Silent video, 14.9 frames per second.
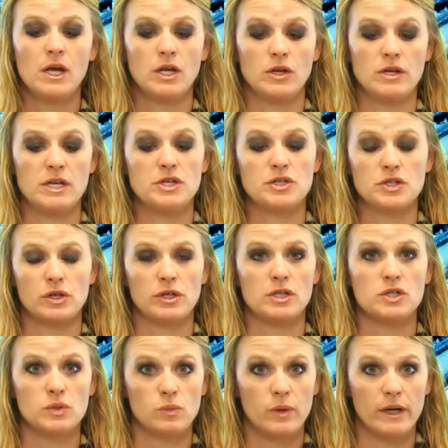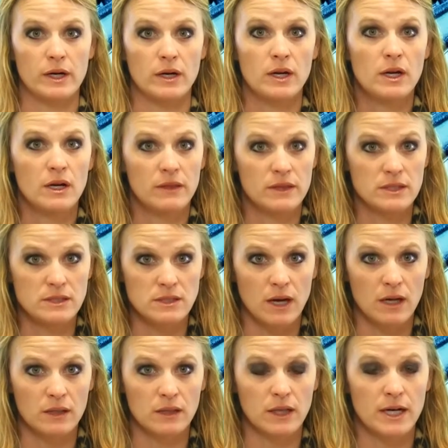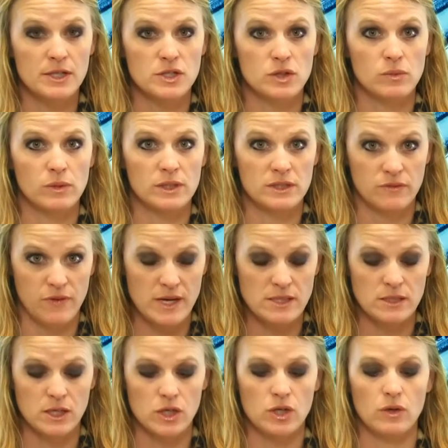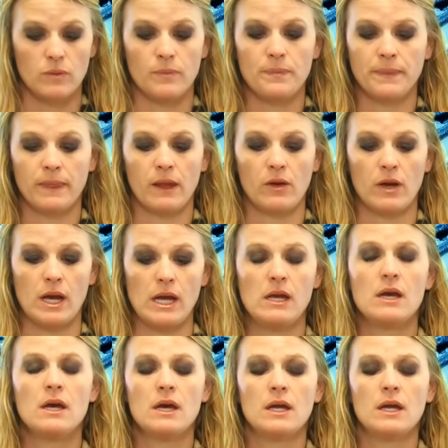You need to turn it to where the solid lines are the ones facing you, okay?